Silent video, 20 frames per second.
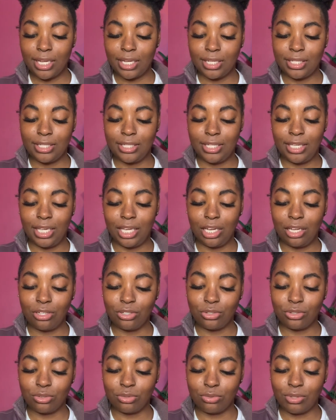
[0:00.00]
like a
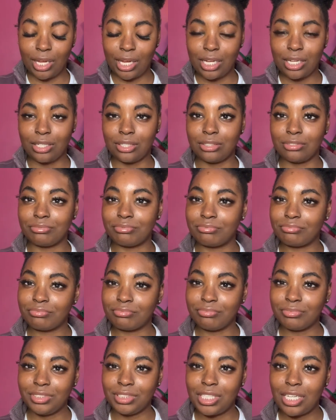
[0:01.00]
candle, like a
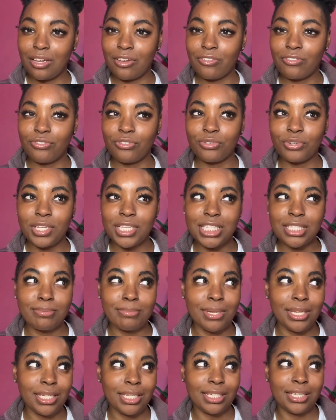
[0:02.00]
fruity
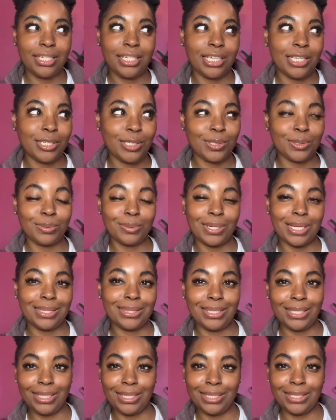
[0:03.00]
smelling candle, I
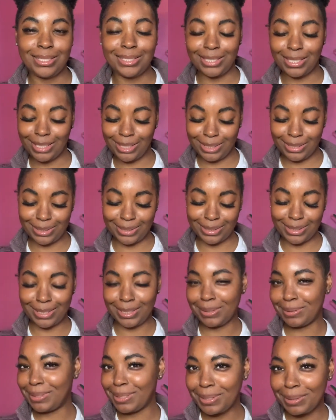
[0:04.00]
think. Like,
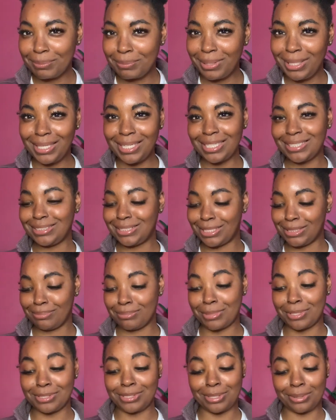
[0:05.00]
I don't know, man. That stuff
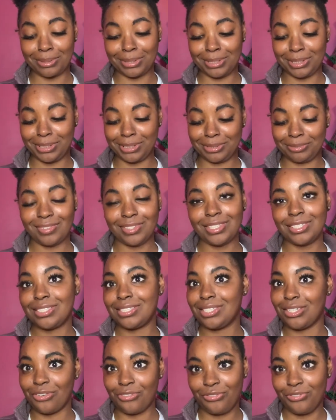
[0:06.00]
smells so good.
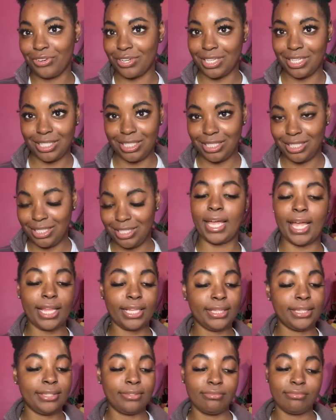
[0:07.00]
So freaking good. I
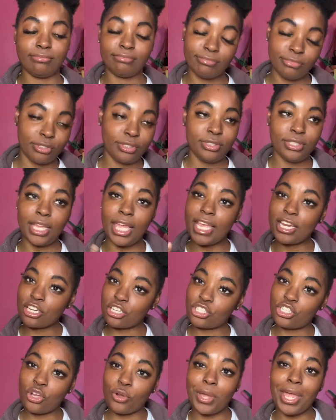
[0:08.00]
have edge
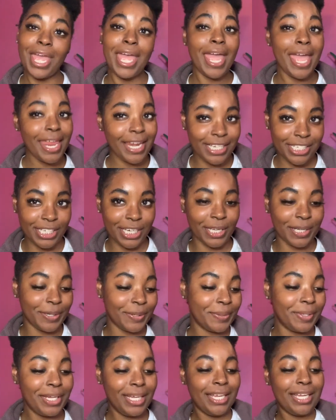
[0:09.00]
control and
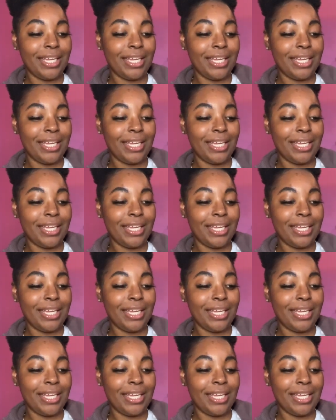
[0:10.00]
gel.